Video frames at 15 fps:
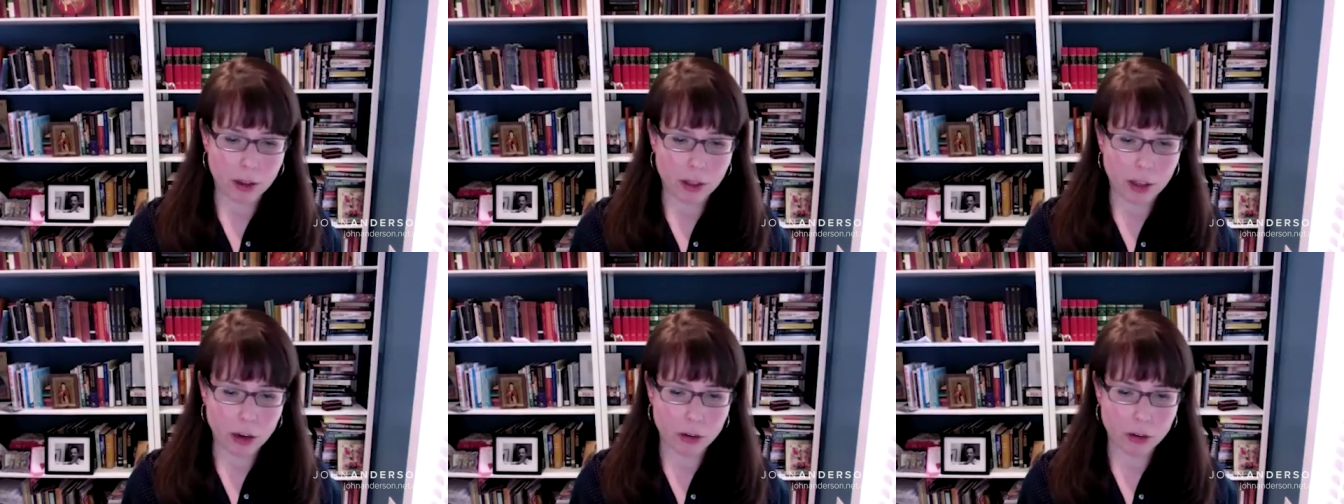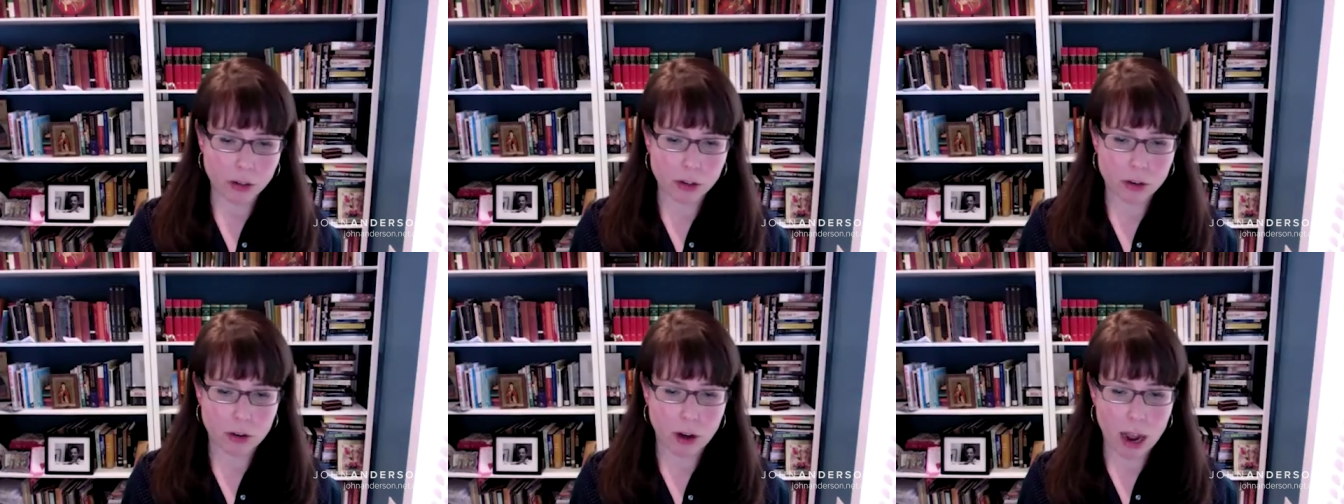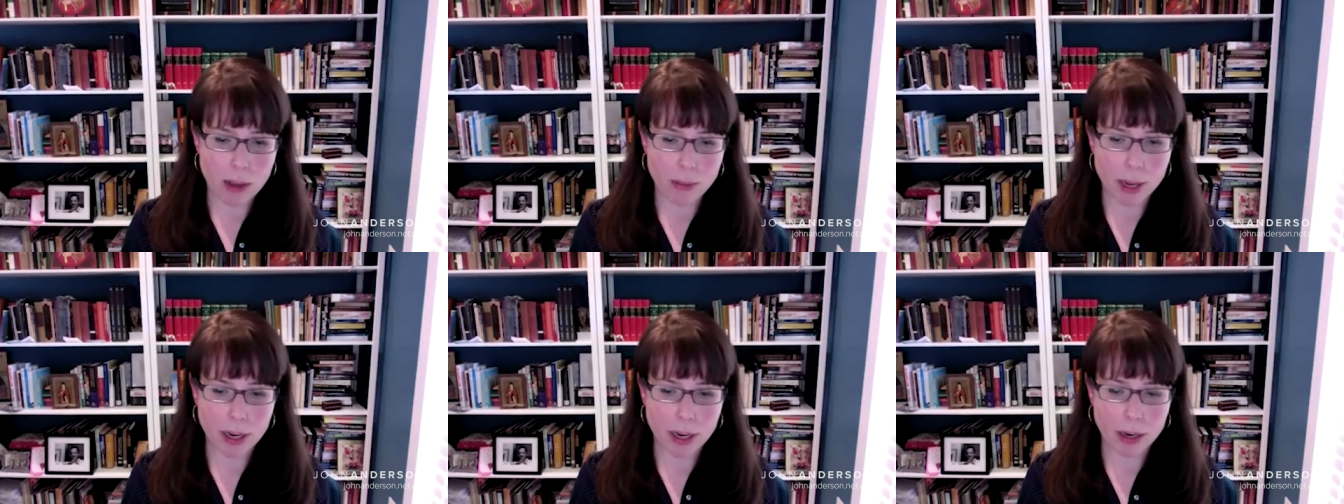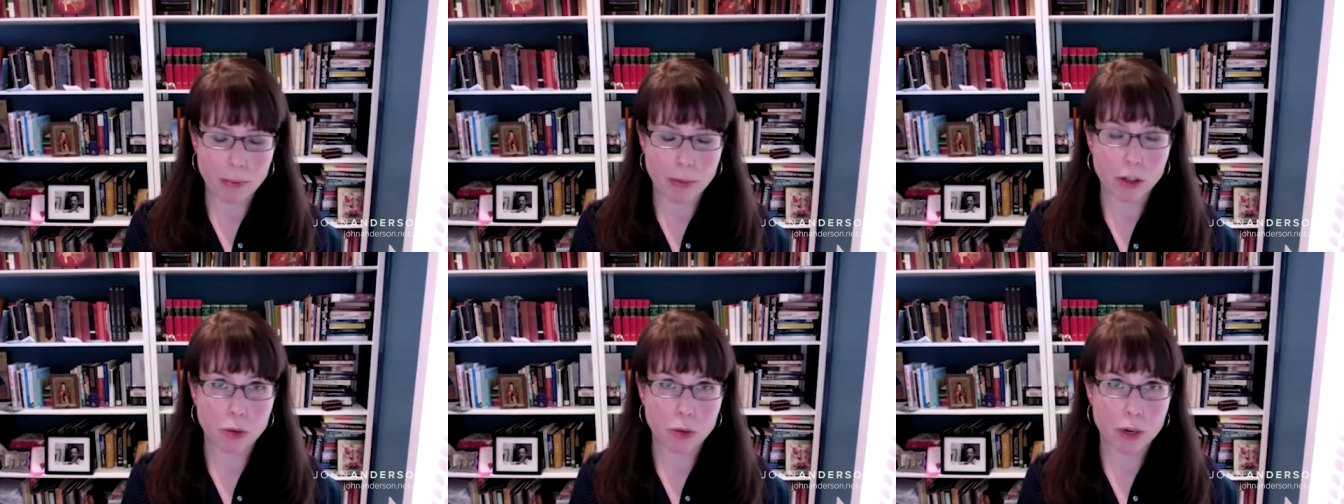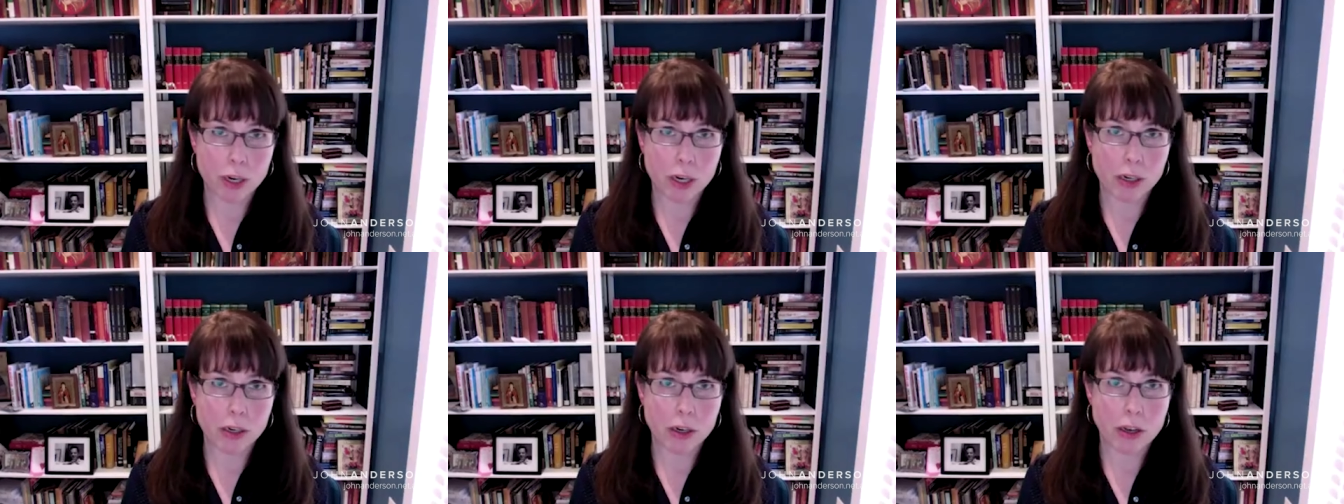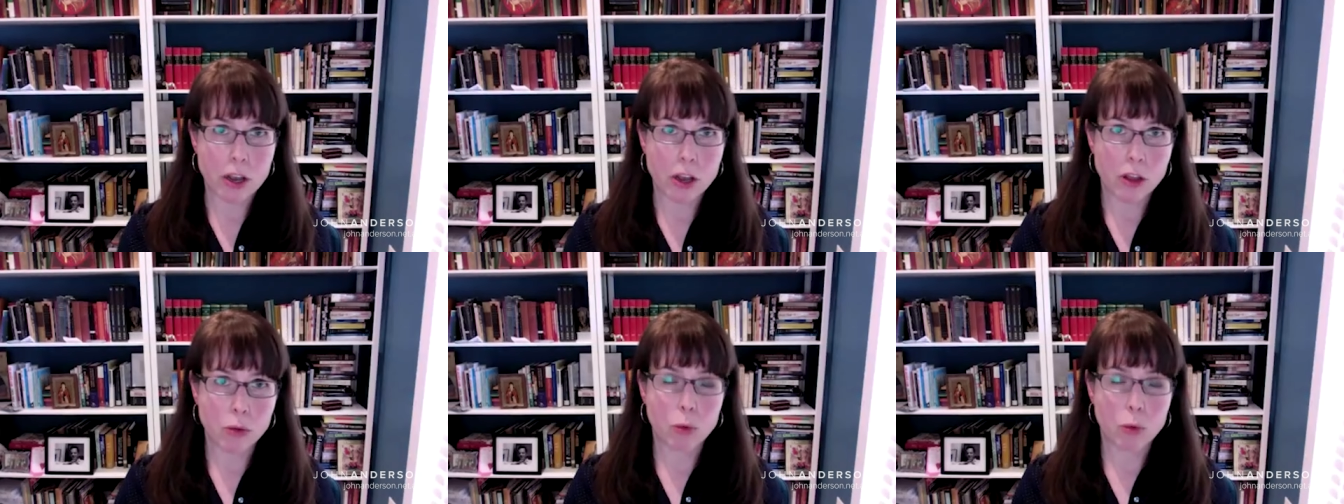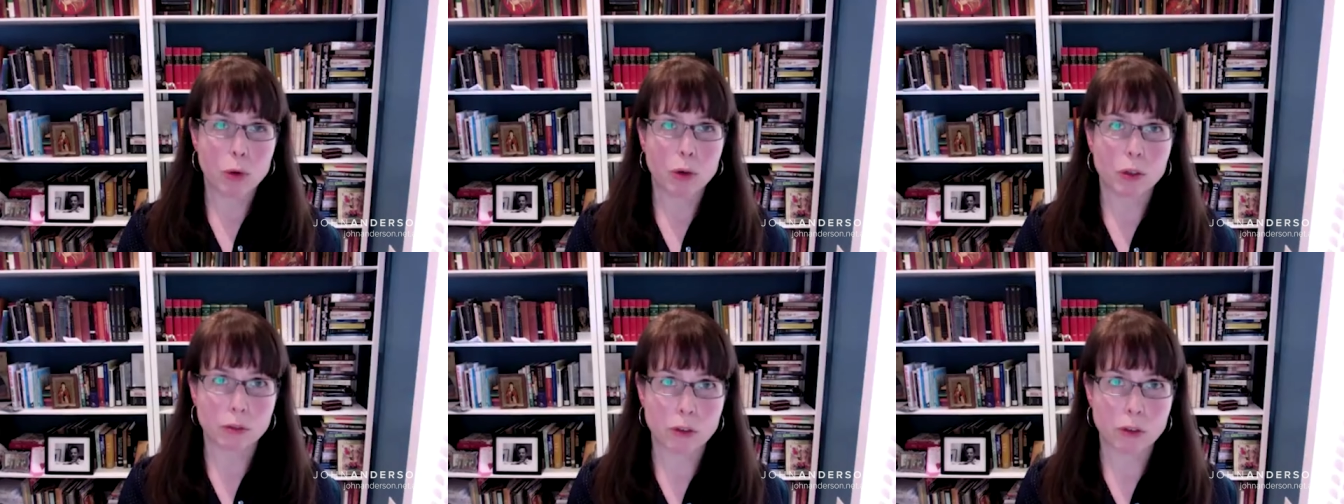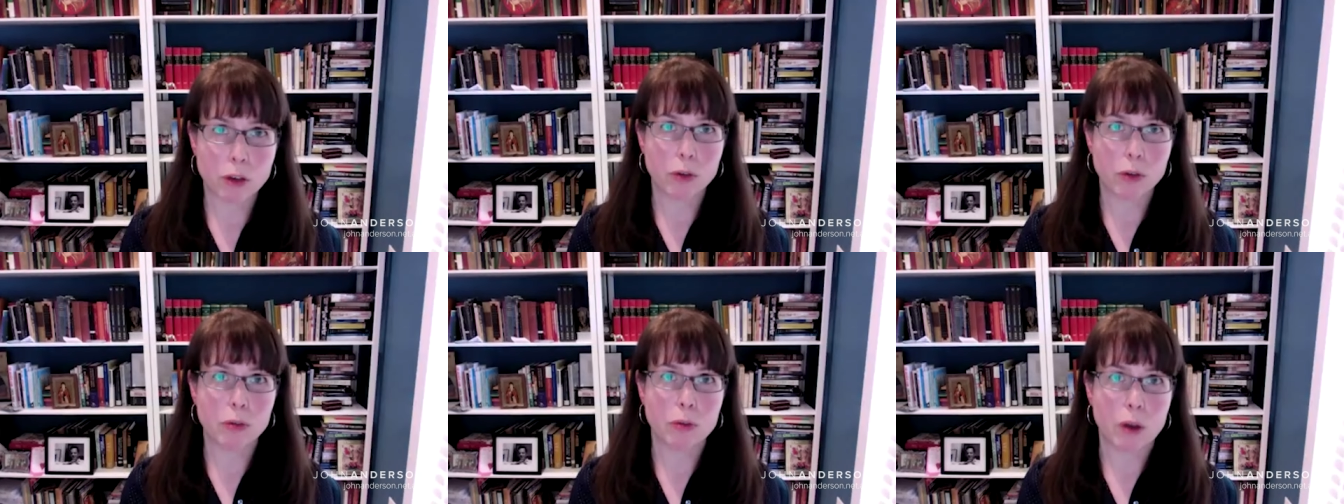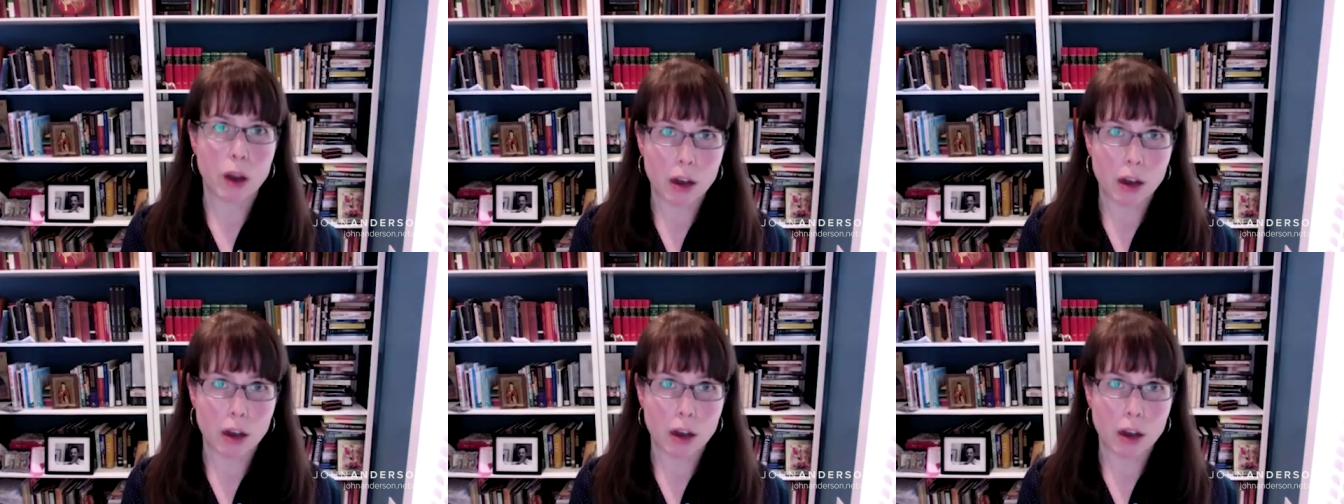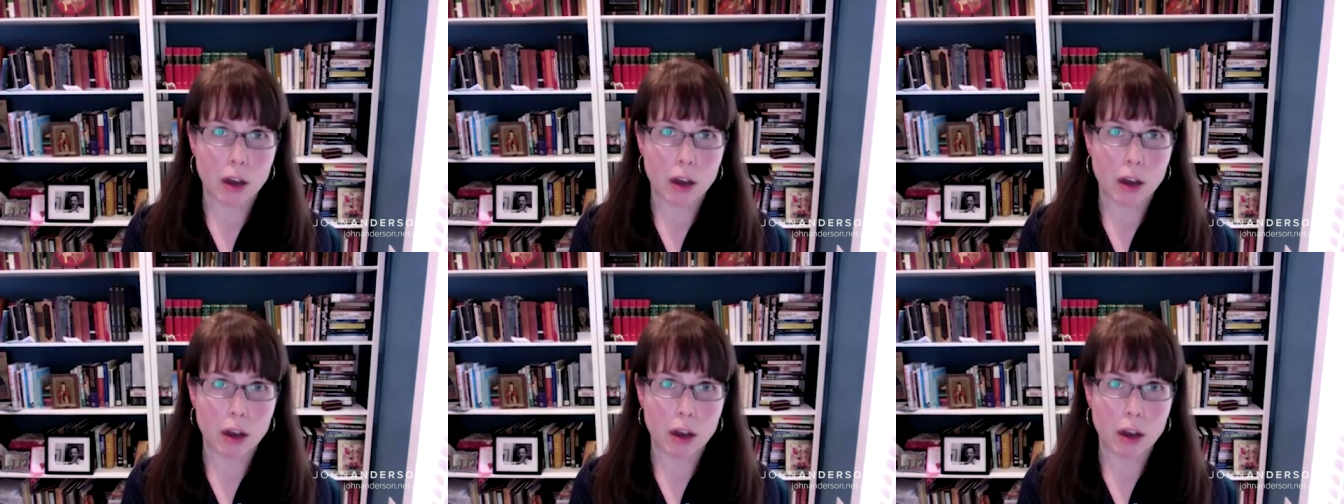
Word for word: that you're describing between the worldview of uh,